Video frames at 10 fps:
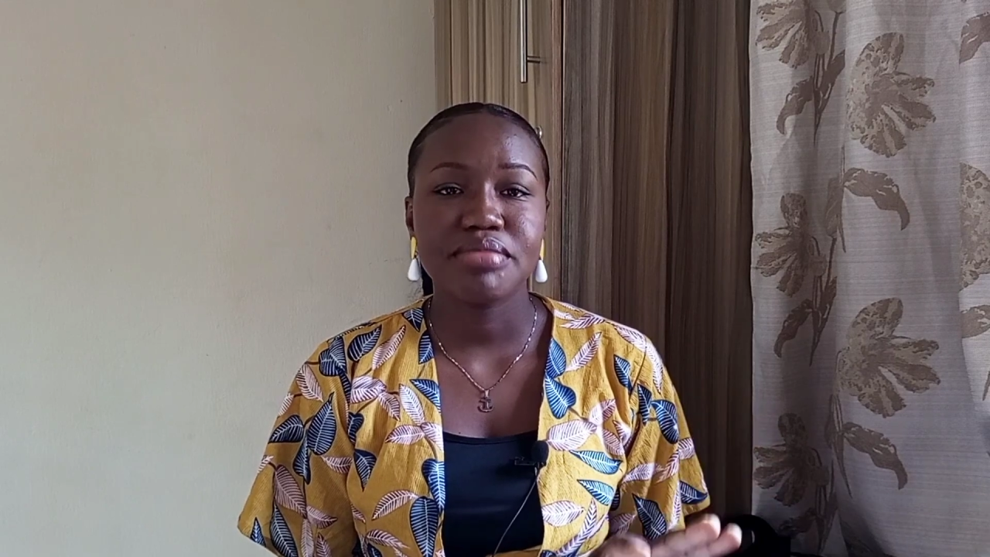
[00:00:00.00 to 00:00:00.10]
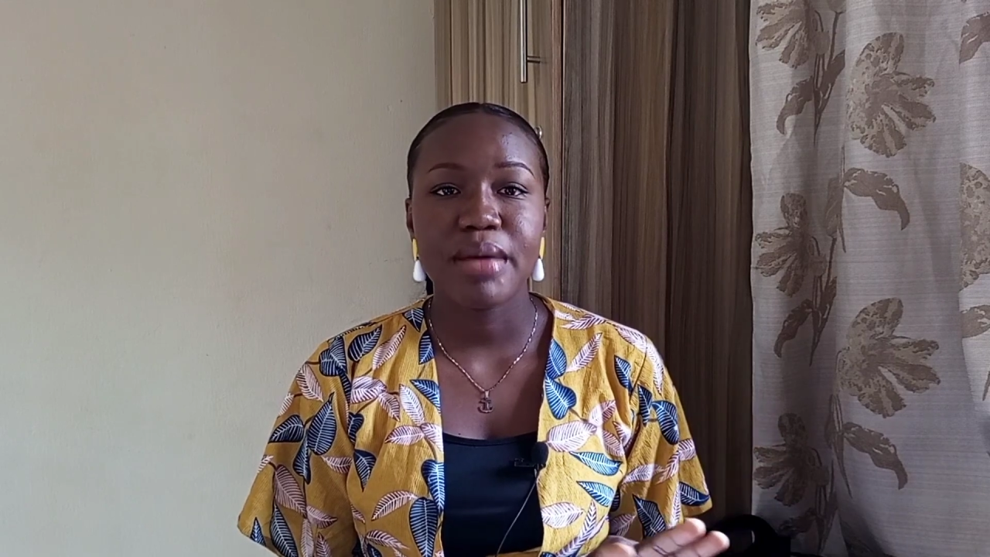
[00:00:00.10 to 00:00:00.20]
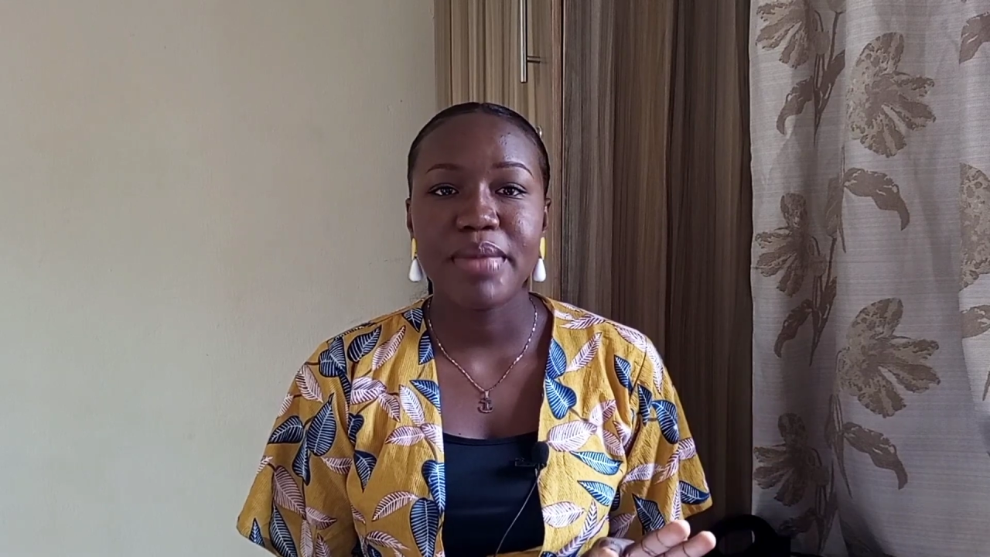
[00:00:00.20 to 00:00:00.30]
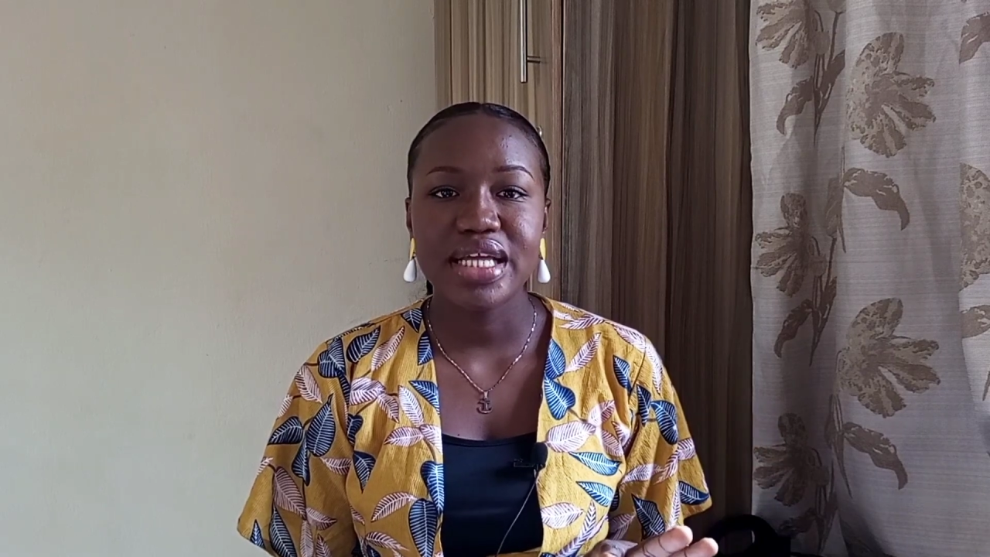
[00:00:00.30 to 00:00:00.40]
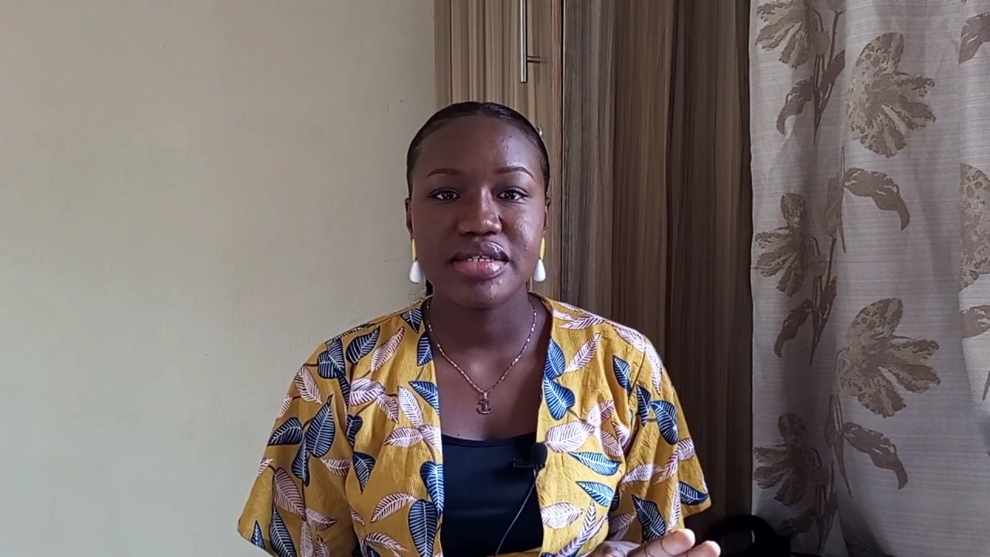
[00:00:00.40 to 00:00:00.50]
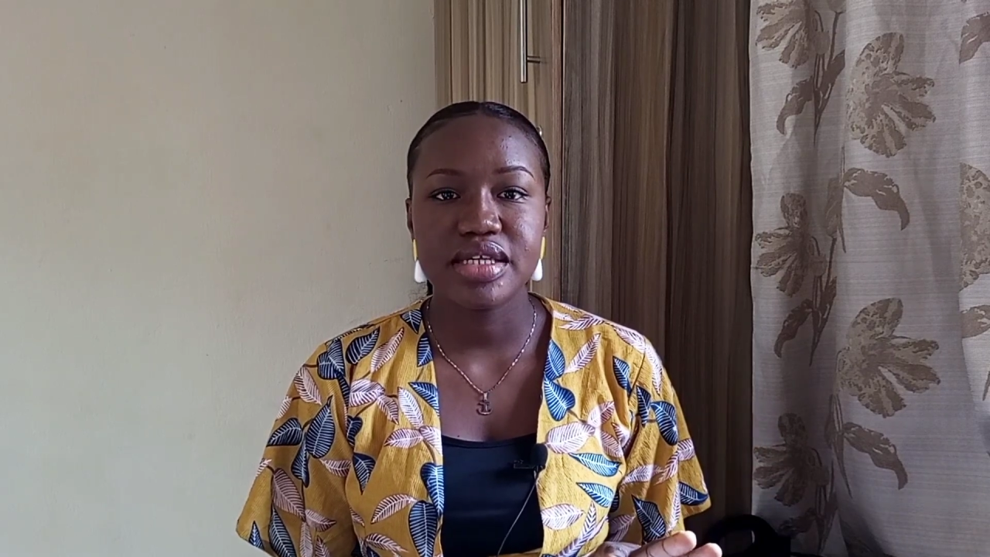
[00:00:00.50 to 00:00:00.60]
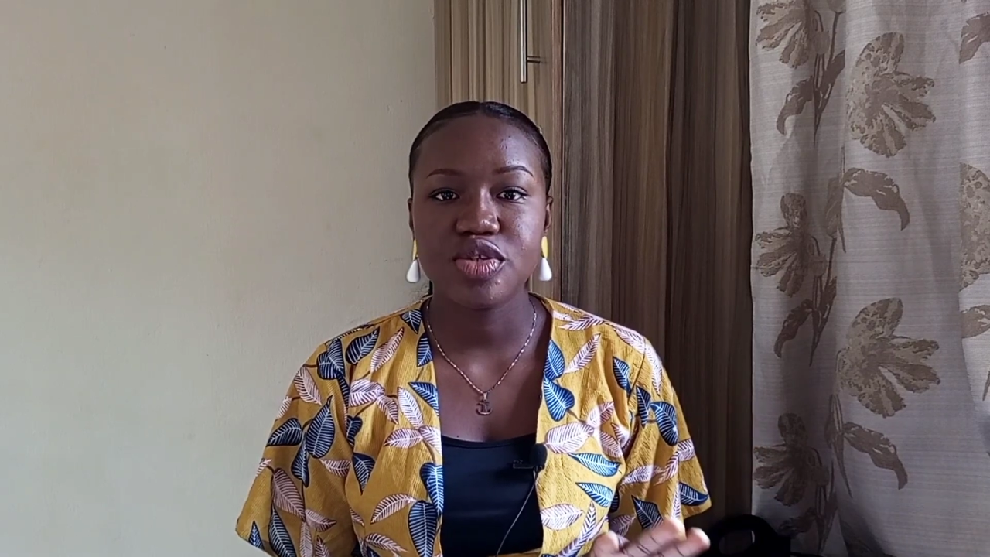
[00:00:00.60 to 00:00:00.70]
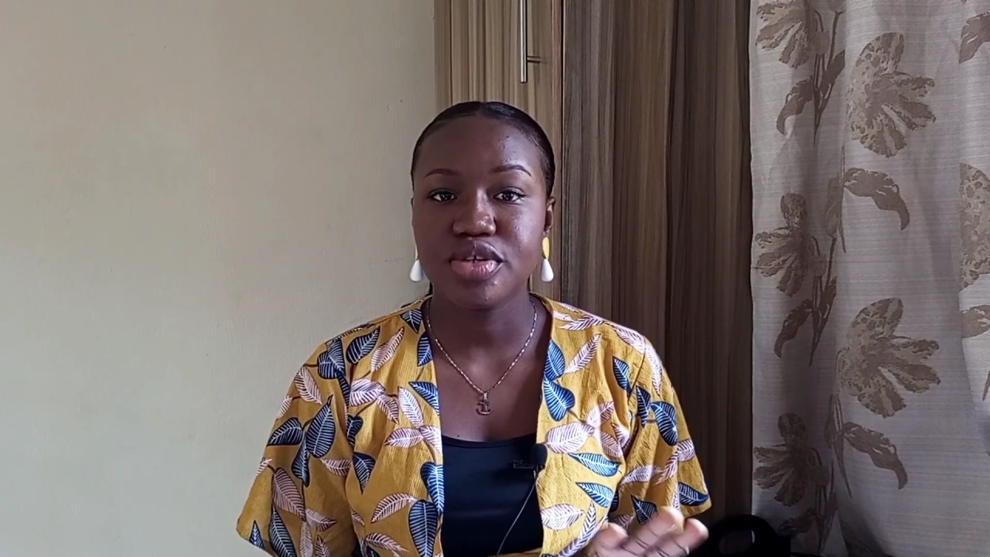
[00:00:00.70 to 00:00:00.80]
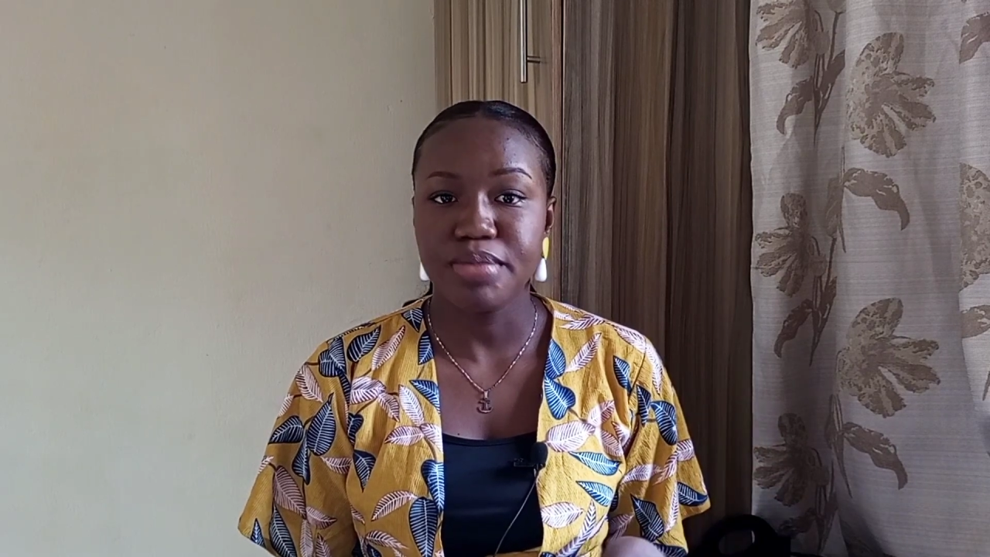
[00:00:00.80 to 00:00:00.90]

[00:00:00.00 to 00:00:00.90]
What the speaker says: my mind set on